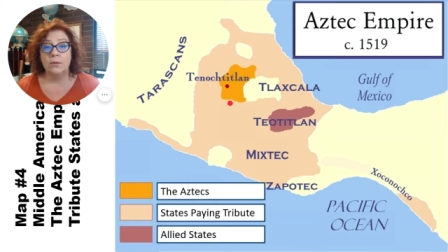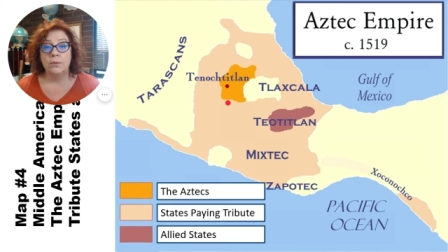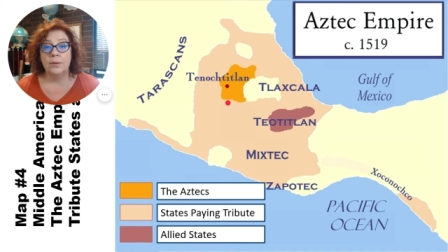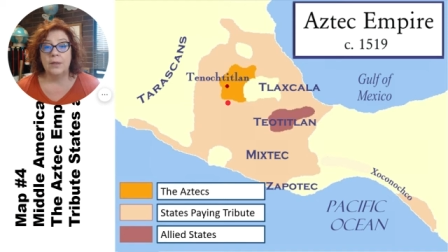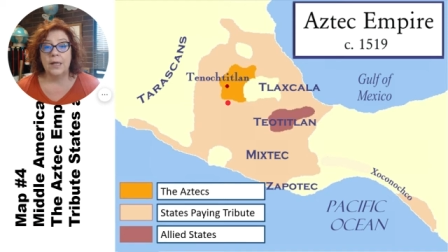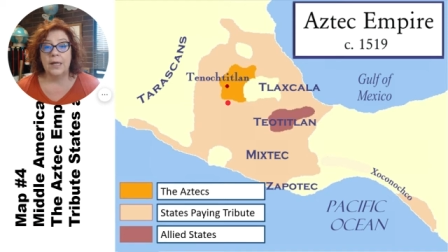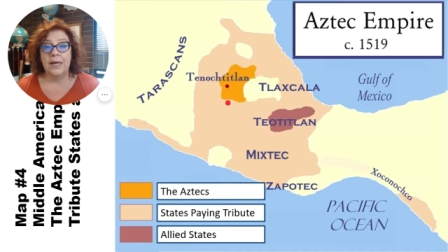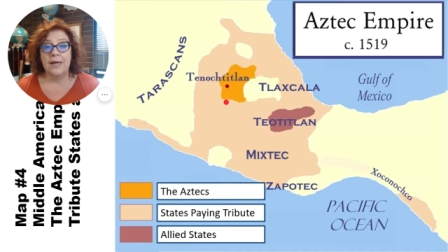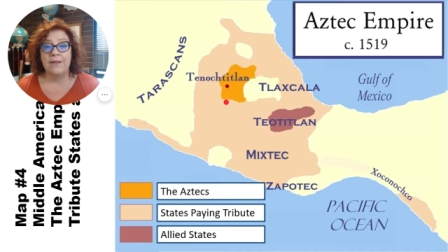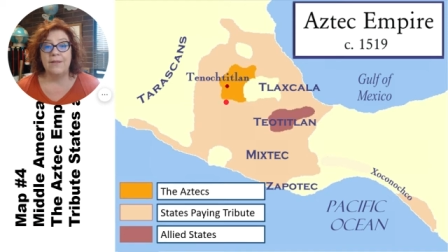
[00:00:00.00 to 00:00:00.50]

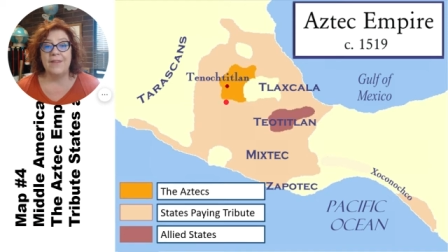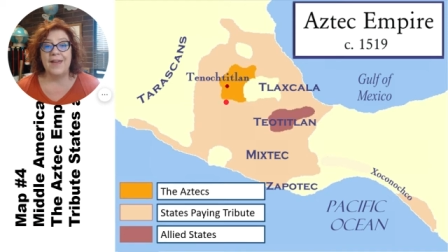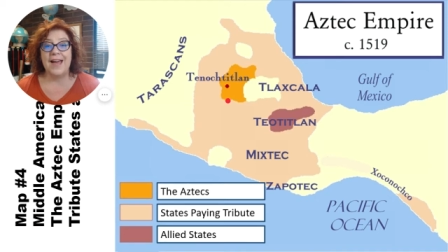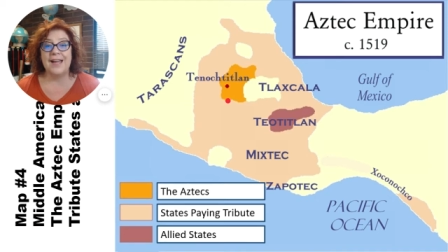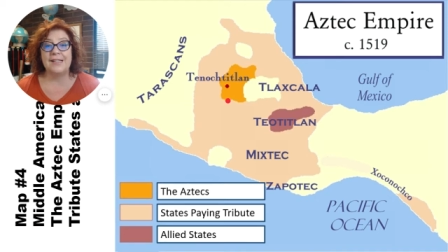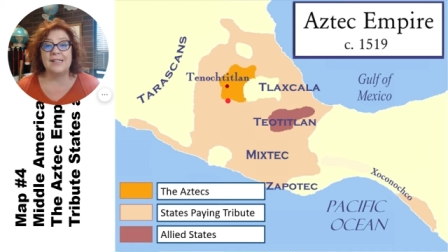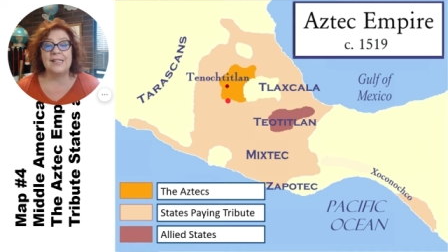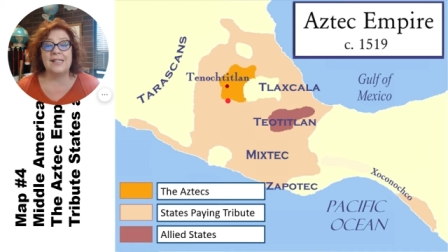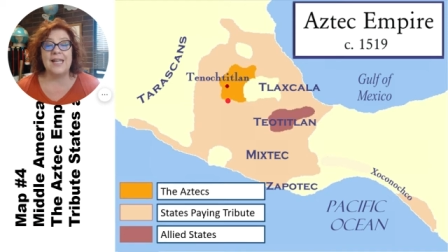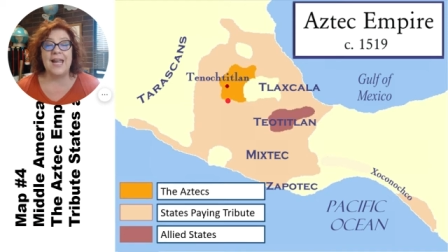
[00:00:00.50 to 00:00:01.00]
Okay,
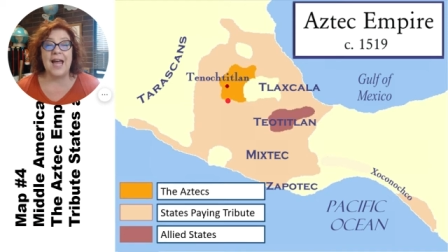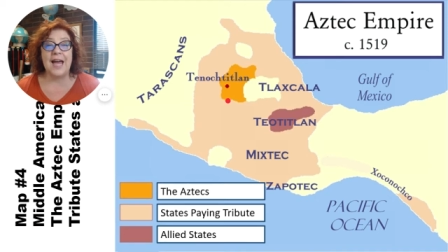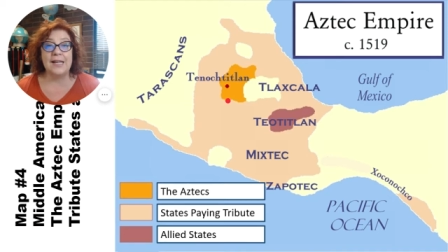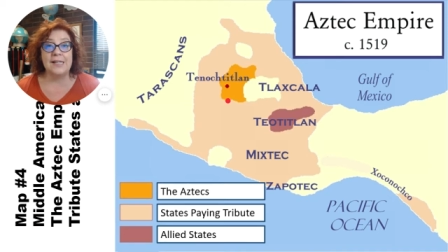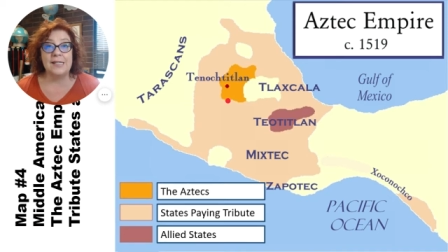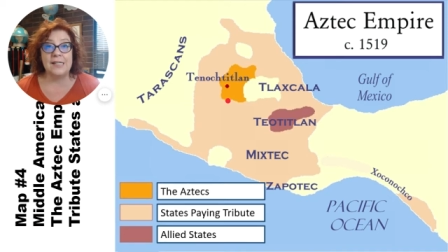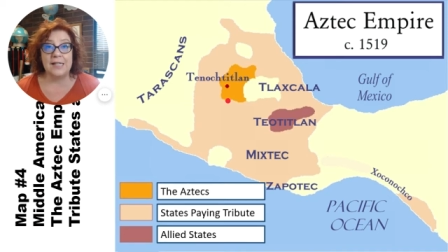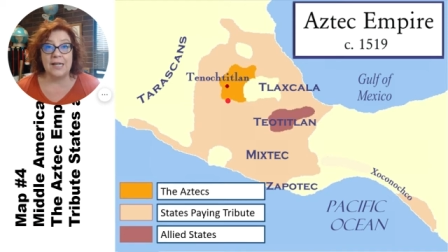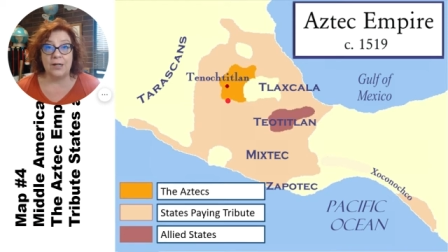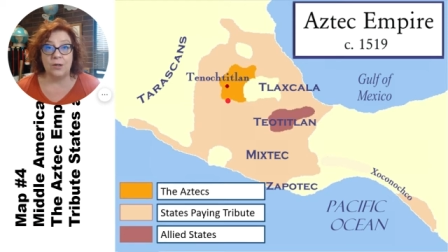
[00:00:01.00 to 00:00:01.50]
that's the
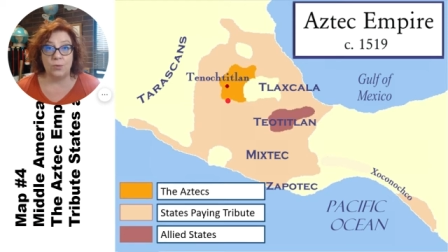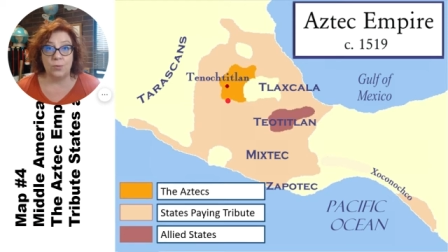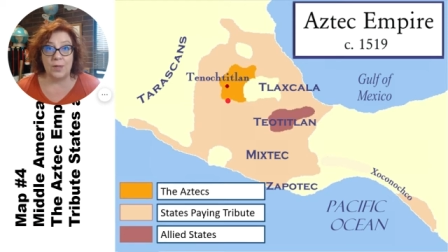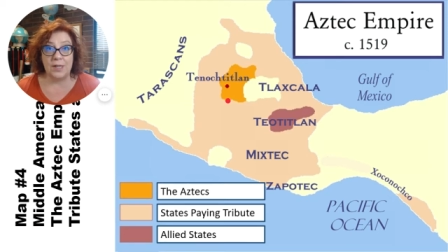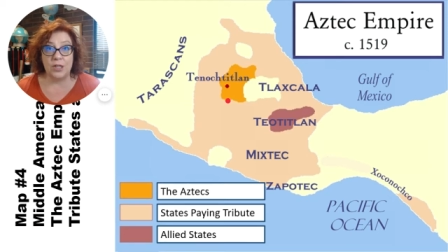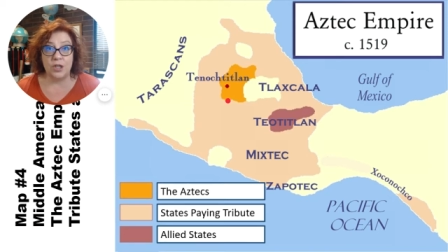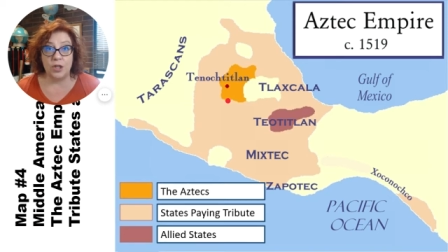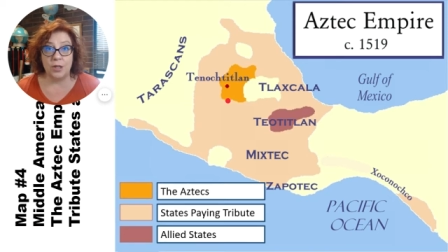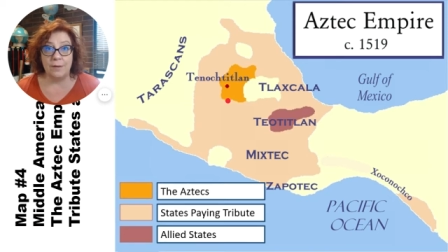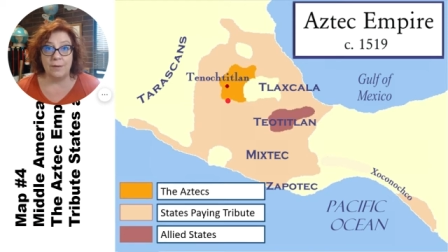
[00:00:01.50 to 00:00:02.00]
Aztec
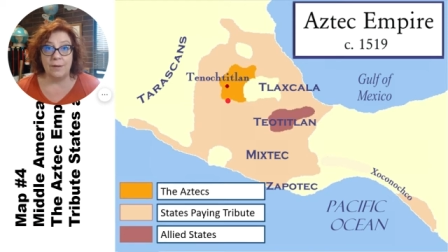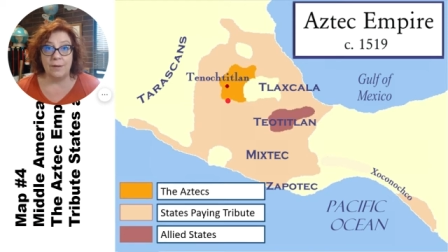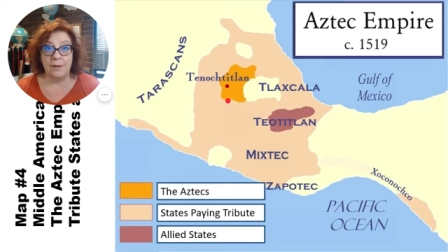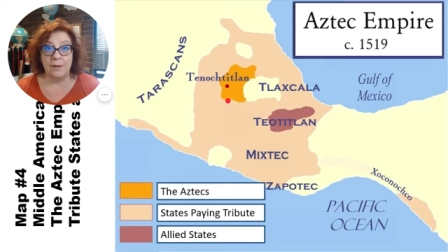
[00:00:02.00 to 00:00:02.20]
region.